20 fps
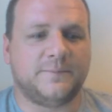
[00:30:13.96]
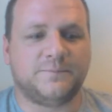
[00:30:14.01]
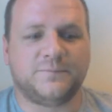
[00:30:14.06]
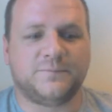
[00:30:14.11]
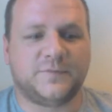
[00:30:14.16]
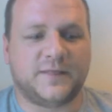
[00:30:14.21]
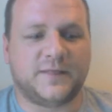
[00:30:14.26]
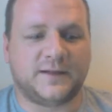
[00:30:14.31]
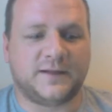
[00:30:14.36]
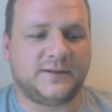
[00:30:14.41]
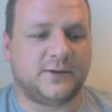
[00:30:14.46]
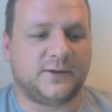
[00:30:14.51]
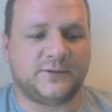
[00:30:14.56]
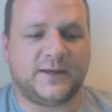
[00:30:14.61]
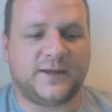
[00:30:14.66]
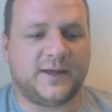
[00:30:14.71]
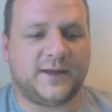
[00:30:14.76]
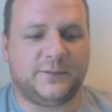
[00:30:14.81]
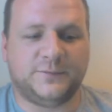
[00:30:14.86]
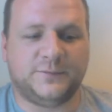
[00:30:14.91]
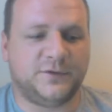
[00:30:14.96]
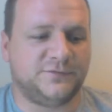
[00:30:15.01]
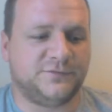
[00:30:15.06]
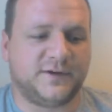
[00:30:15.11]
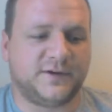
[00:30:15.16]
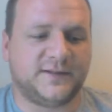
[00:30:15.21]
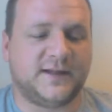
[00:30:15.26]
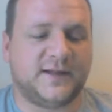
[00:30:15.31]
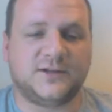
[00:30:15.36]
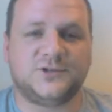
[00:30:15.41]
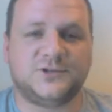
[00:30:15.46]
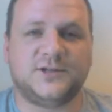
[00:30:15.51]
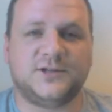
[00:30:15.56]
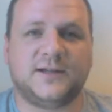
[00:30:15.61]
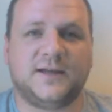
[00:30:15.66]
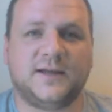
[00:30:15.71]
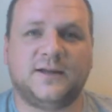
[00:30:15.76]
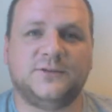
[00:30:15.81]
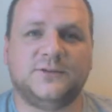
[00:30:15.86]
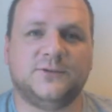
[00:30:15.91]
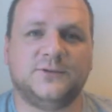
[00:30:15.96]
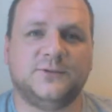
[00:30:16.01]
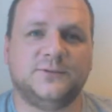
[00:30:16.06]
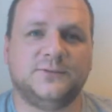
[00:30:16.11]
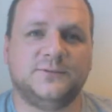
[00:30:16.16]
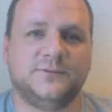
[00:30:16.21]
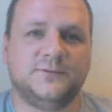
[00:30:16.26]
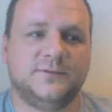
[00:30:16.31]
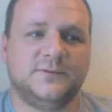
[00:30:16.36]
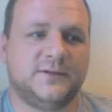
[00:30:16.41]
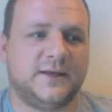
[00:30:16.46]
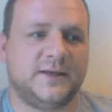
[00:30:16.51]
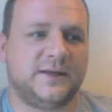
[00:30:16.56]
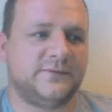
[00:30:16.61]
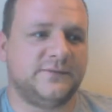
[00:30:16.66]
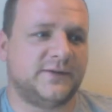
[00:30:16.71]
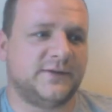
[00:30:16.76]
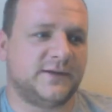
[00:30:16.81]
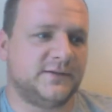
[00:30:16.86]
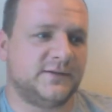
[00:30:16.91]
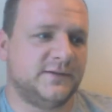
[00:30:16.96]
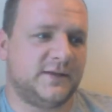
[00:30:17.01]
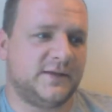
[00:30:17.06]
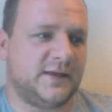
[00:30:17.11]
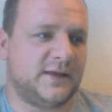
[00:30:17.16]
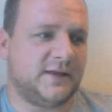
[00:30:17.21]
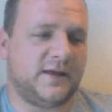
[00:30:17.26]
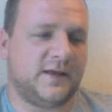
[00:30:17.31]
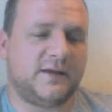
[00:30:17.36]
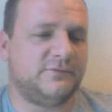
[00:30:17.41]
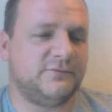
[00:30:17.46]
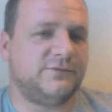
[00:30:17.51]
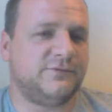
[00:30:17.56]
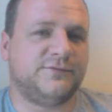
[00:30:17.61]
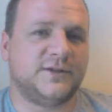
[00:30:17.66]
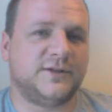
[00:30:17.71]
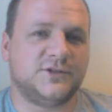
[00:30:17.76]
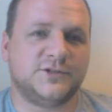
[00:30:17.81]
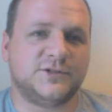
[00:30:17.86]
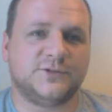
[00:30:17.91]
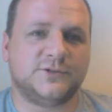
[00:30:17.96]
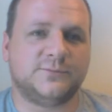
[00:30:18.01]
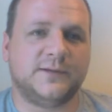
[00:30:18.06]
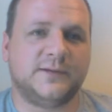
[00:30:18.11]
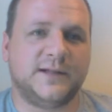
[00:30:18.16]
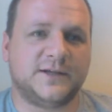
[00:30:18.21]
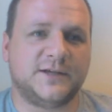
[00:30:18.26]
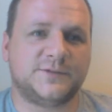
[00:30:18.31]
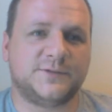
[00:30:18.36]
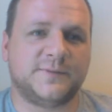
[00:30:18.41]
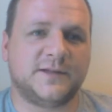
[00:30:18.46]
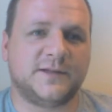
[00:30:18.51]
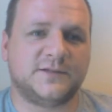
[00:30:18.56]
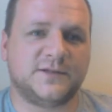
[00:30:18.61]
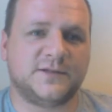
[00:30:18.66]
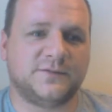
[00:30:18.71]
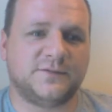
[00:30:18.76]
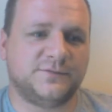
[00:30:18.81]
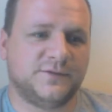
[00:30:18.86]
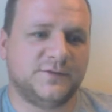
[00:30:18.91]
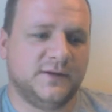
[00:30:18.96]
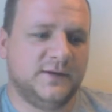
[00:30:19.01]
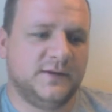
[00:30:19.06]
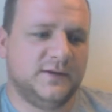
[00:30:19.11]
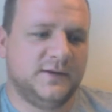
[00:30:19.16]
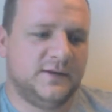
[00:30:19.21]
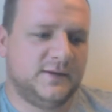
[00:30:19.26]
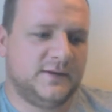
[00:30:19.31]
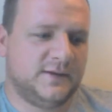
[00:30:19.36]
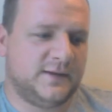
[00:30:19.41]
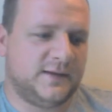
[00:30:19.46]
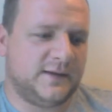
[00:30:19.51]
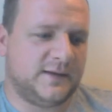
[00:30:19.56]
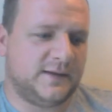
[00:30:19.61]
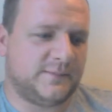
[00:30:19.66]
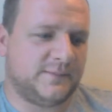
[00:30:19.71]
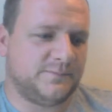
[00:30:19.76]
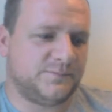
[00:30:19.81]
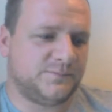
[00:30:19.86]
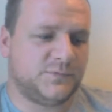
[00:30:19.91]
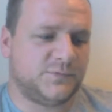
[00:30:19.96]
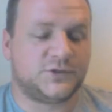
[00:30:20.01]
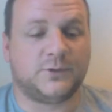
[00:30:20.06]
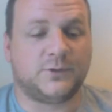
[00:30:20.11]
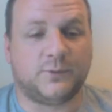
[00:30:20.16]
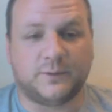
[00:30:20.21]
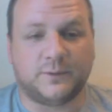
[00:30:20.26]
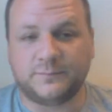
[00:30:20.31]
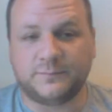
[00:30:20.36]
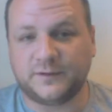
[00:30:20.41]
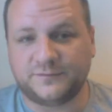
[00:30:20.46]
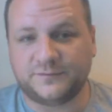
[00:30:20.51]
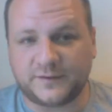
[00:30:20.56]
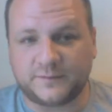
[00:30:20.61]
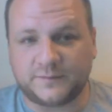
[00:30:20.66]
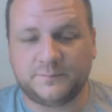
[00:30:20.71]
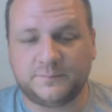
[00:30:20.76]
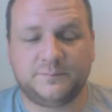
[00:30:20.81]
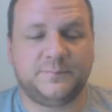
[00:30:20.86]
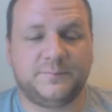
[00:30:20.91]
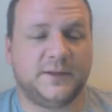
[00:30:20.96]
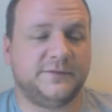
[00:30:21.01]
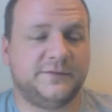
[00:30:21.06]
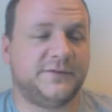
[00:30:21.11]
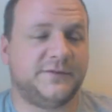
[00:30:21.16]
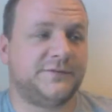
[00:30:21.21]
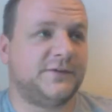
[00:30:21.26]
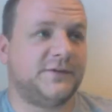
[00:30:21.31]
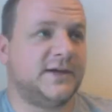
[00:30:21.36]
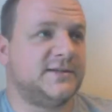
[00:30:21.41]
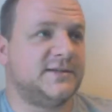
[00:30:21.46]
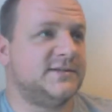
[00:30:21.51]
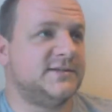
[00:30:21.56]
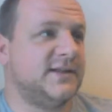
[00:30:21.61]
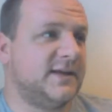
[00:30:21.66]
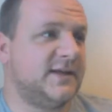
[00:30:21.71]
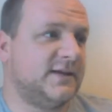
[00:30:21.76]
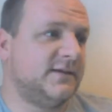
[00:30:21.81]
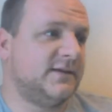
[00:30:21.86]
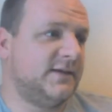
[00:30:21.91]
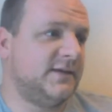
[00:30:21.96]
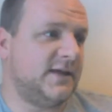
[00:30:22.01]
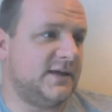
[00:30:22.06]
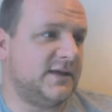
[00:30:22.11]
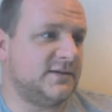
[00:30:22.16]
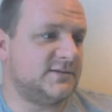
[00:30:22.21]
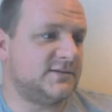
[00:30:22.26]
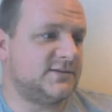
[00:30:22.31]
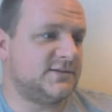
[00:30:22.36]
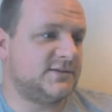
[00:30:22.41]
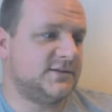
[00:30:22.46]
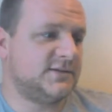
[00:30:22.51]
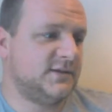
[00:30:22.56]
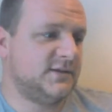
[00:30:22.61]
they don't help you financially at all either. Everything's just really expensive. So one bit of advice there is